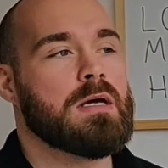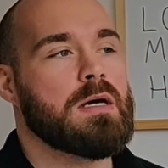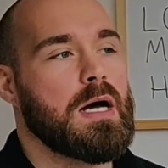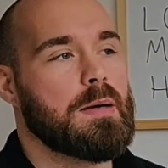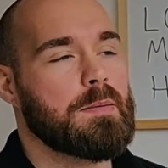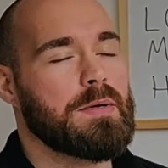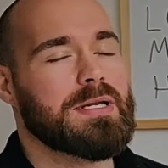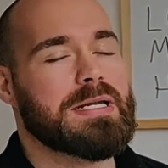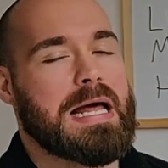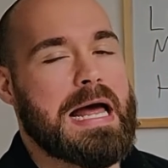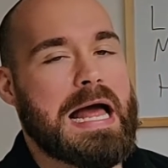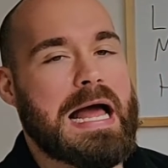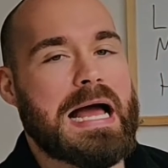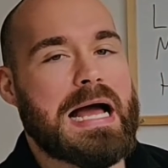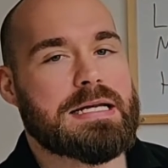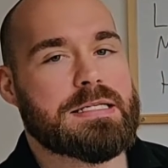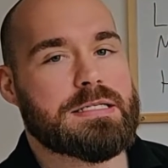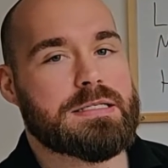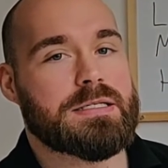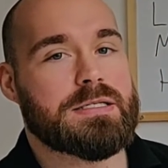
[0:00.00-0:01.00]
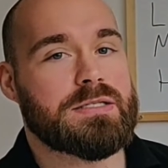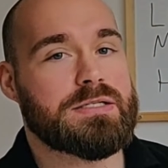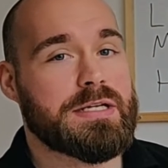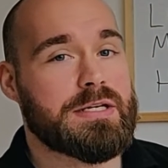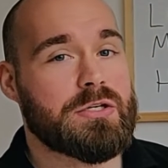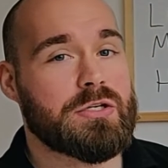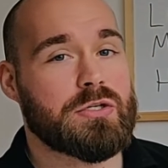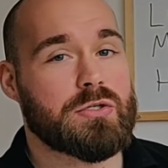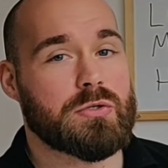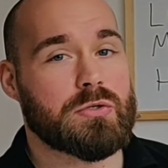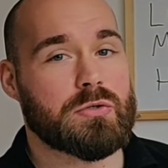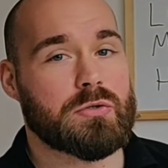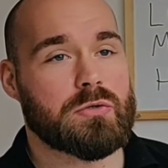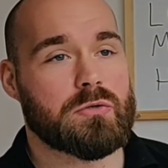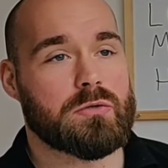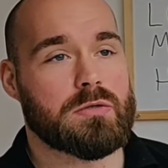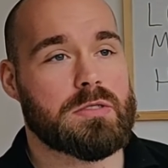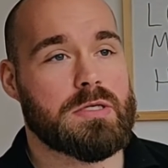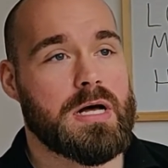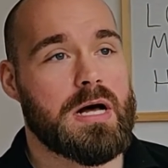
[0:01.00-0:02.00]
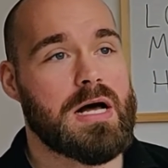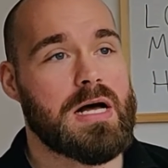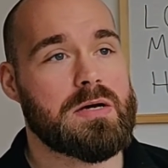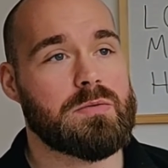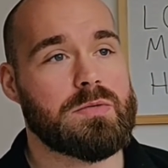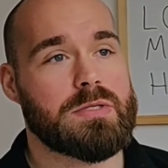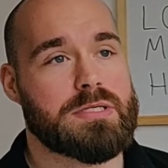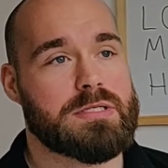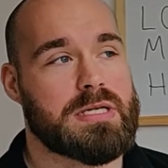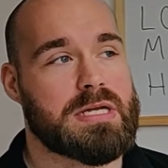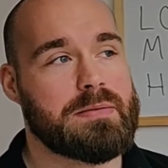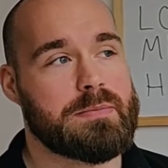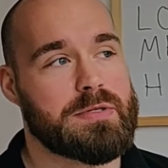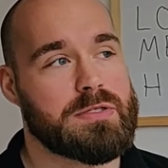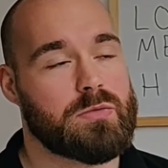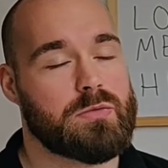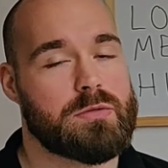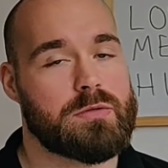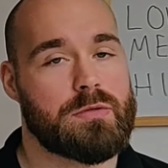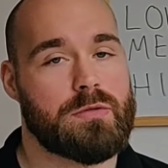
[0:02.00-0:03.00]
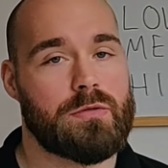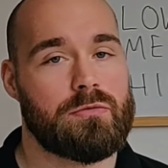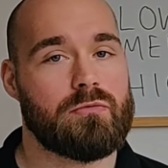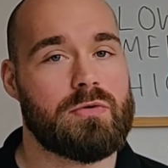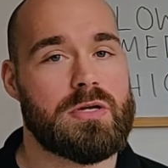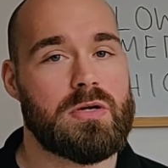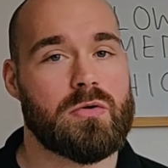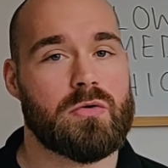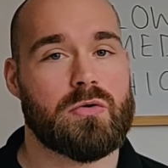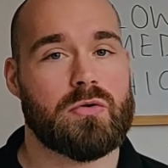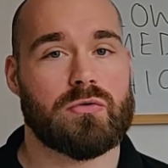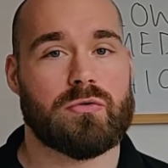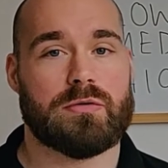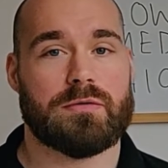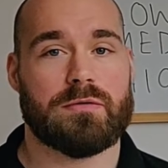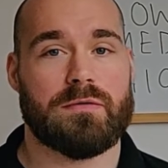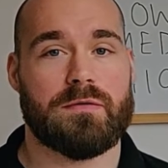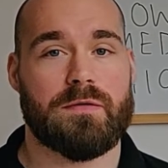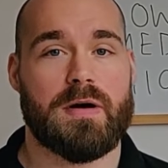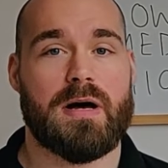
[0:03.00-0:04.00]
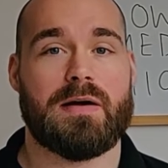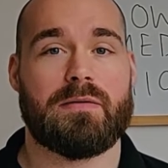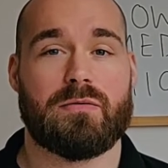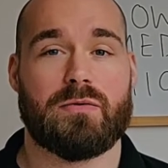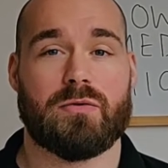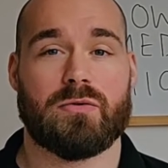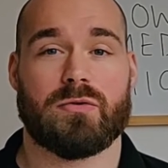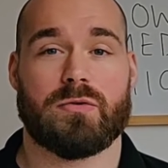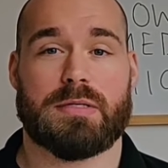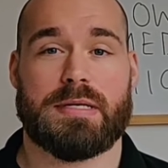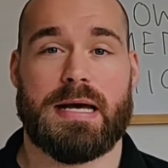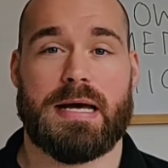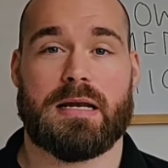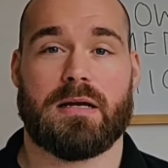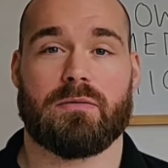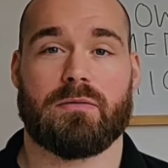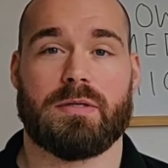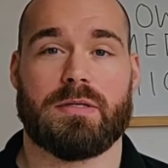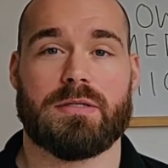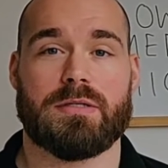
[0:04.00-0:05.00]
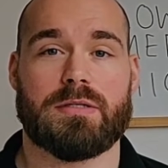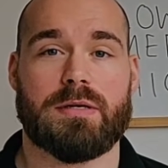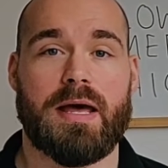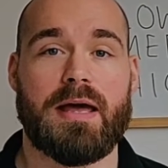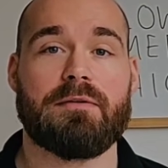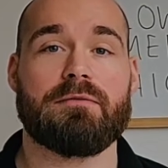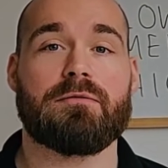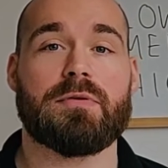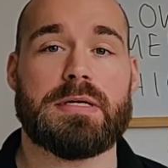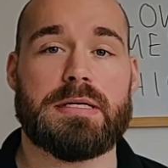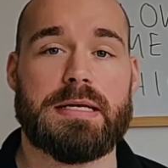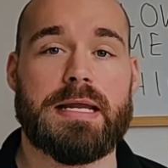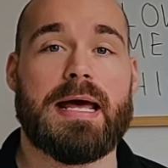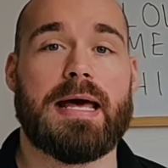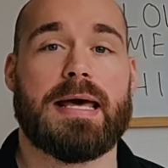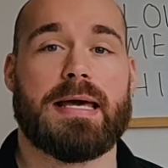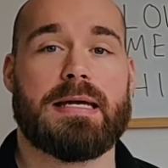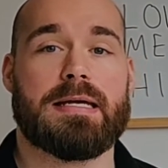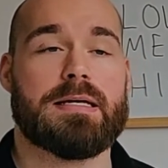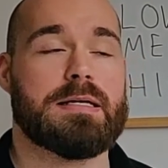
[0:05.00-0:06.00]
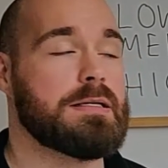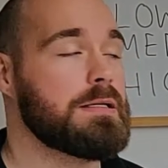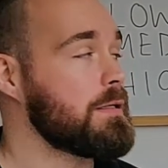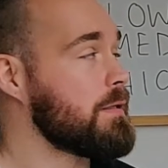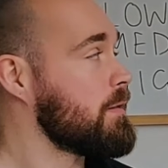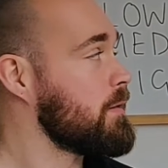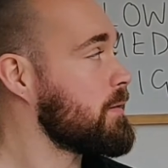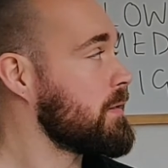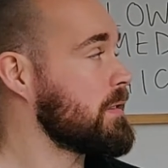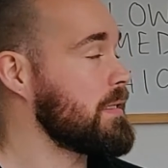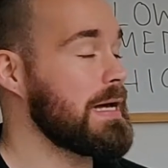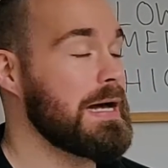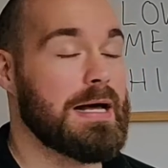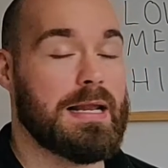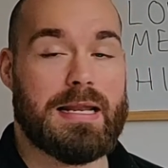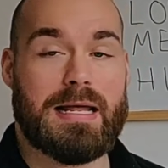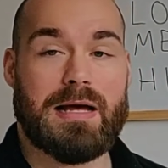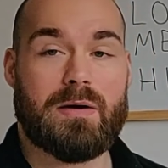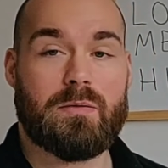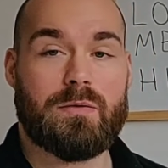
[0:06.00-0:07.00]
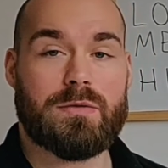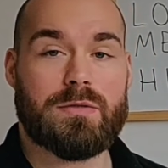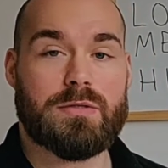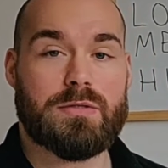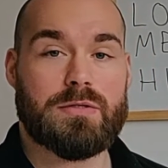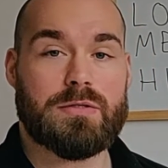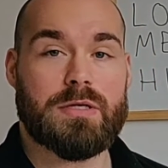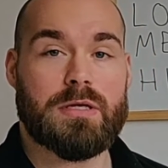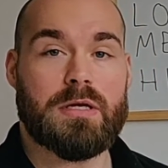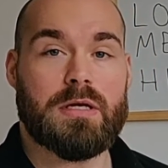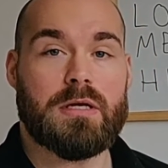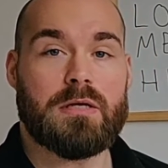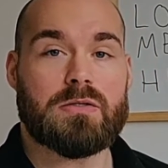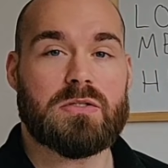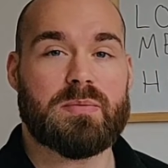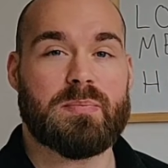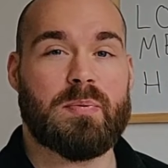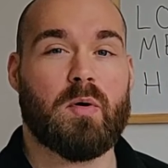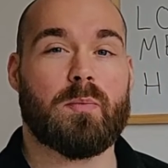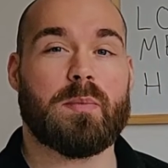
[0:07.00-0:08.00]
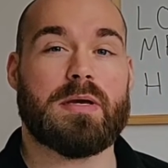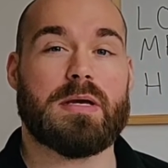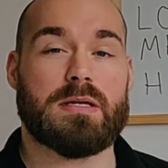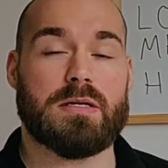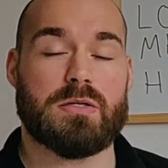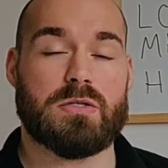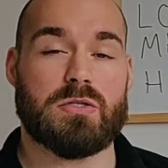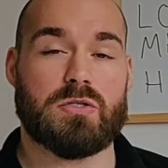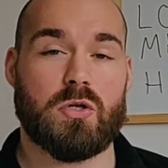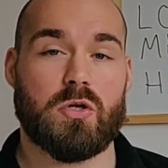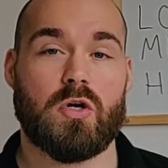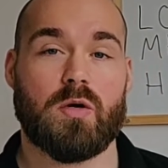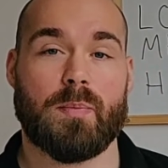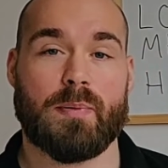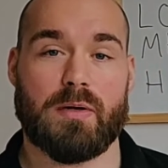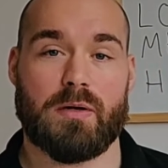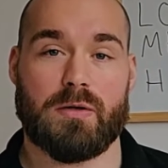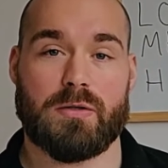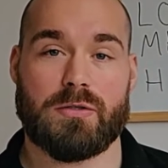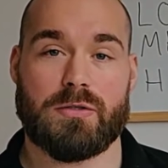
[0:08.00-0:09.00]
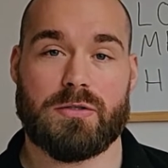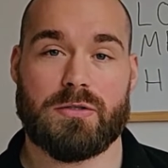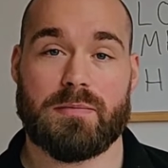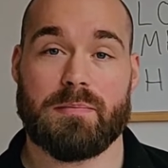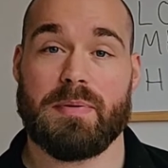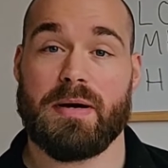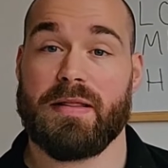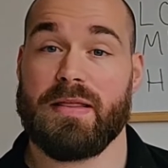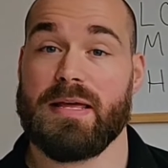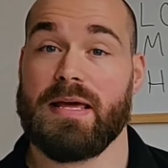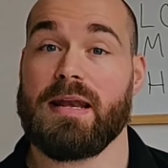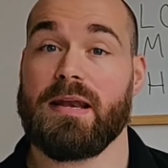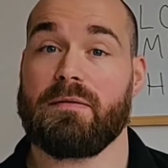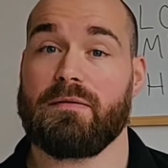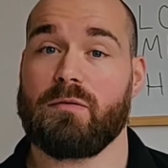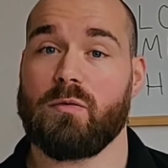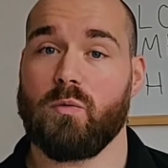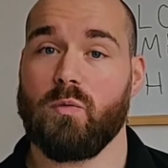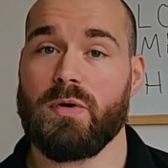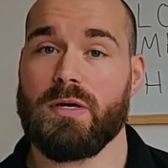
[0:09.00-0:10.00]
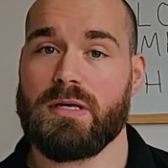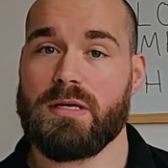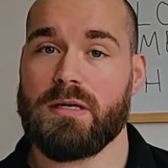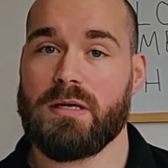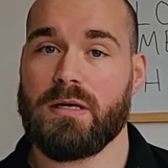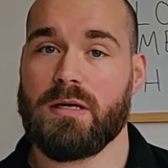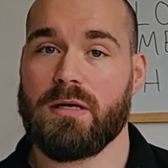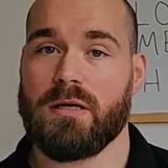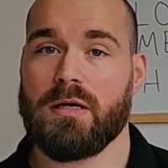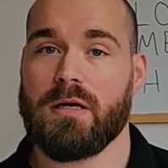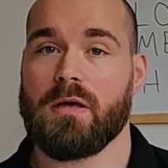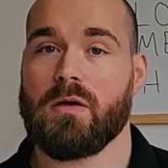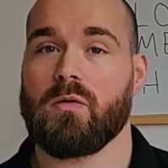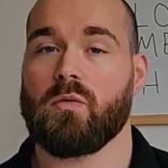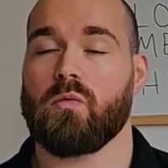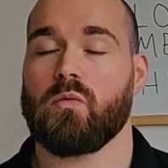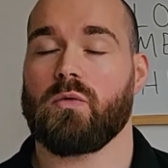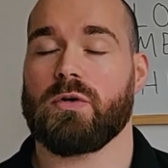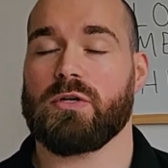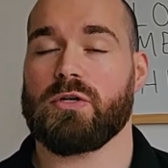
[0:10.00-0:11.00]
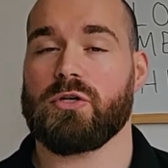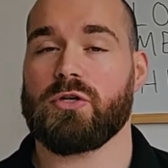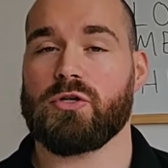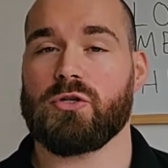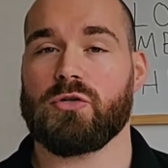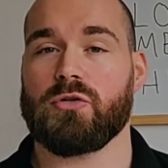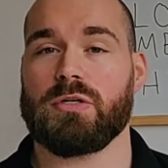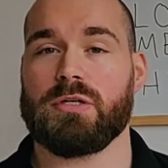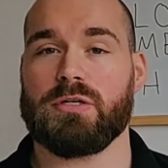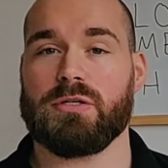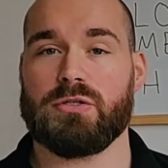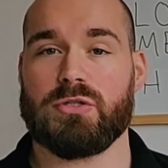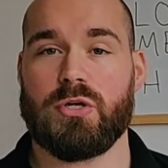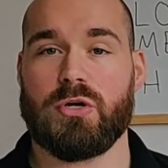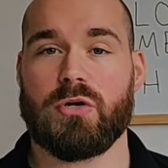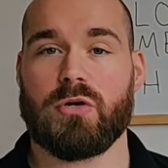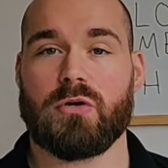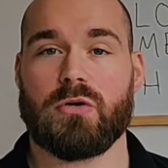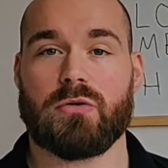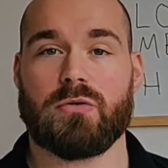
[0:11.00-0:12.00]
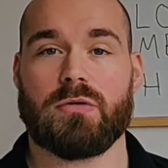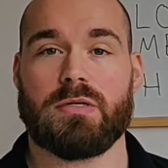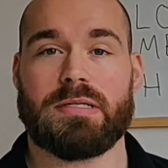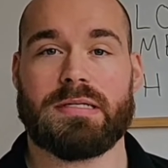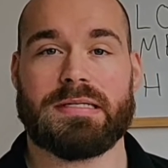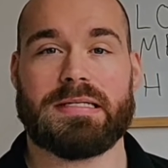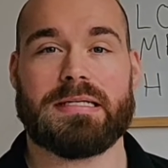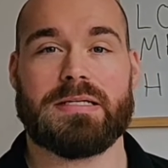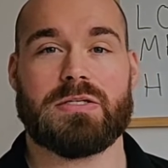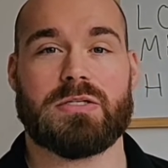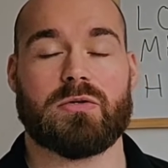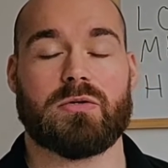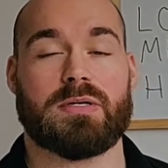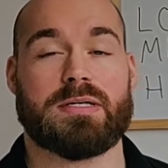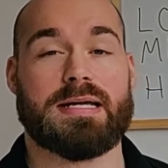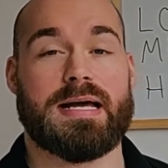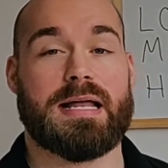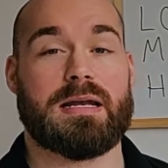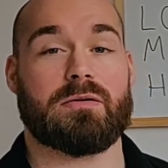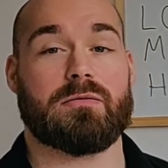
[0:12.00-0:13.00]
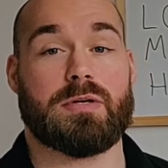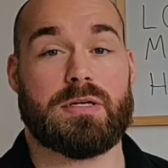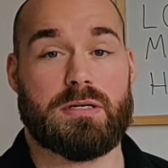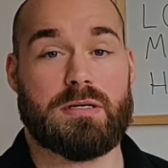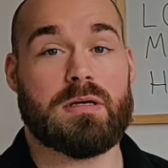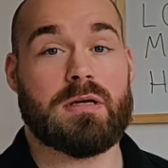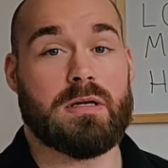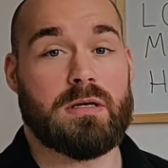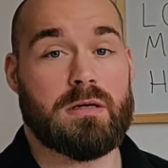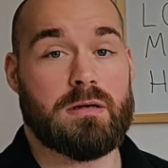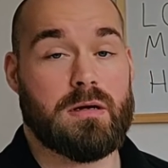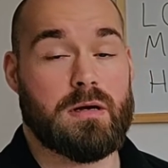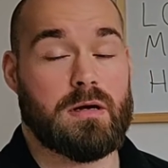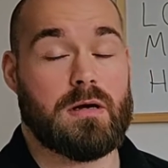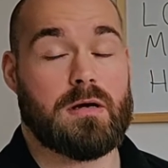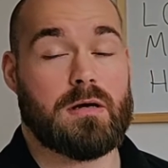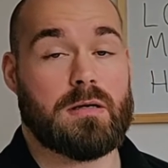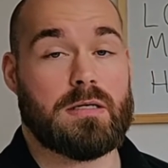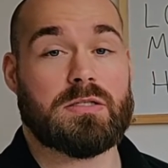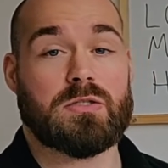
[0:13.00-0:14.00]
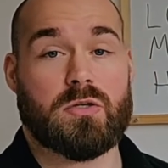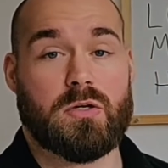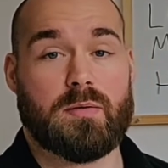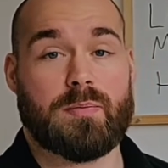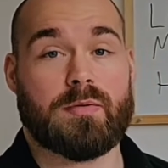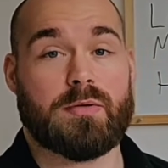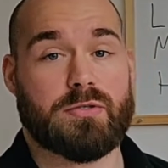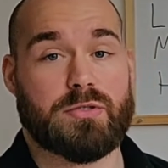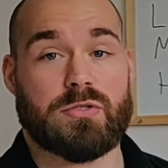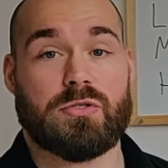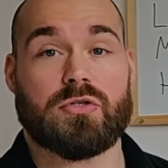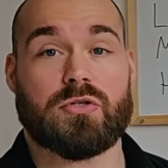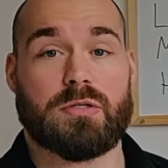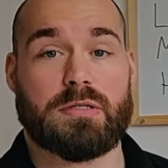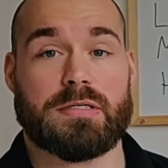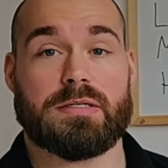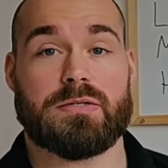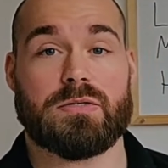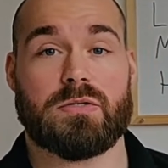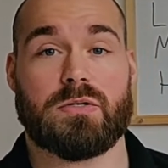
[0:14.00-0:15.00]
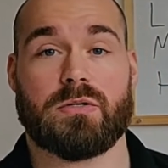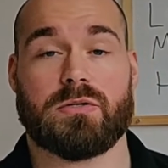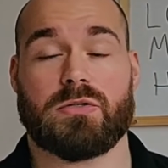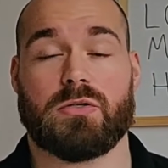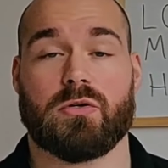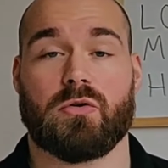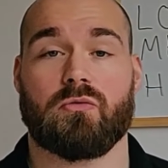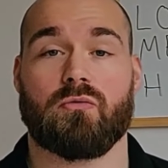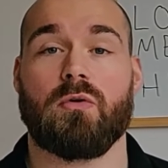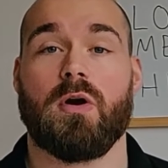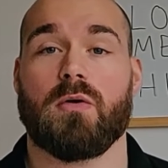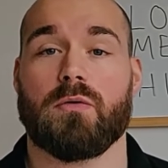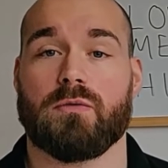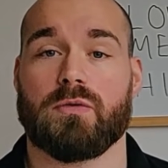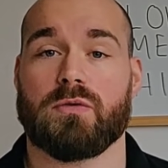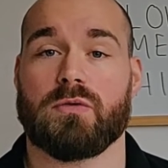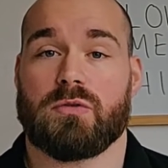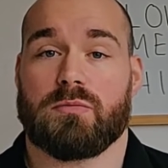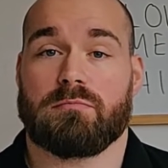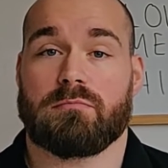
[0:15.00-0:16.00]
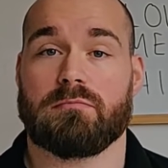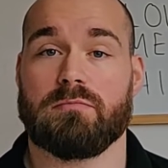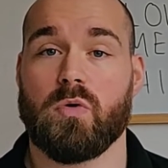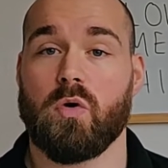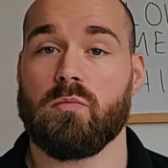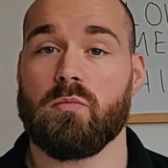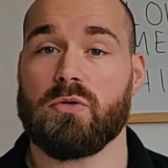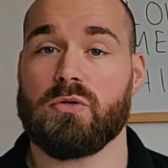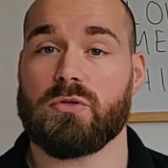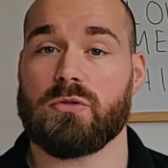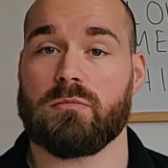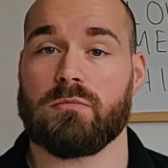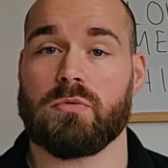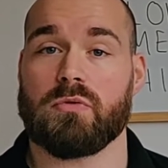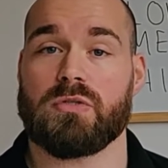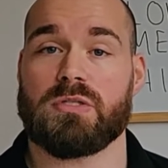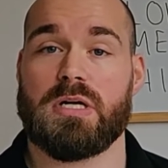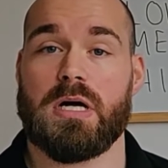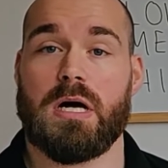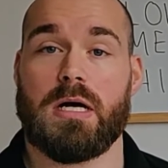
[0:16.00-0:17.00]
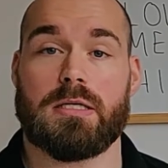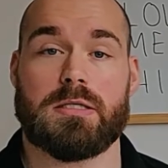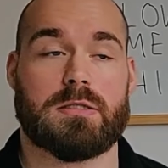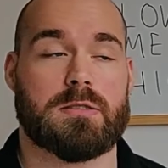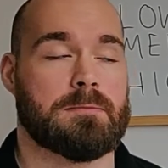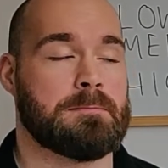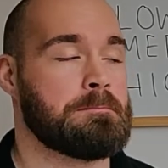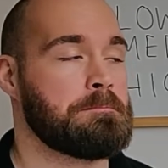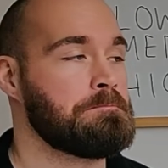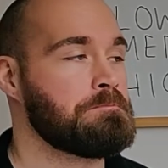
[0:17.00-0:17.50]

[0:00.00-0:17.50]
I'm going to add an additional, I would say between 300 and 500 calories every day to that allowance to put me in a surplus by the end of a week, which should in turn lead to a calorie surplus and should lead to growth, to more muscle, more size.